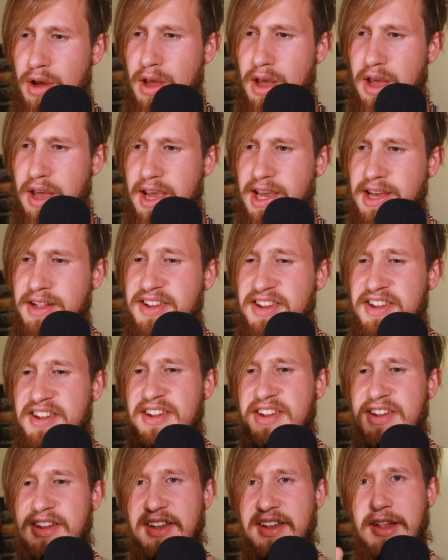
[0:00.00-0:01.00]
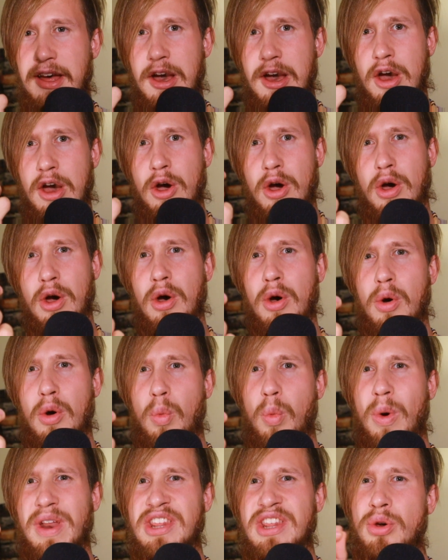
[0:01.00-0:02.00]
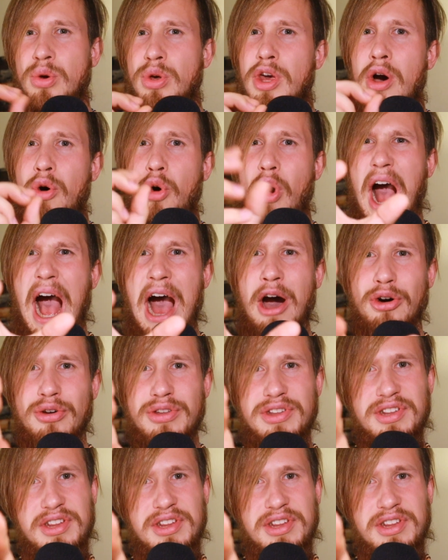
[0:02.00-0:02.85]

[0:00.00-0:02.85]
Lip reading: is when you go out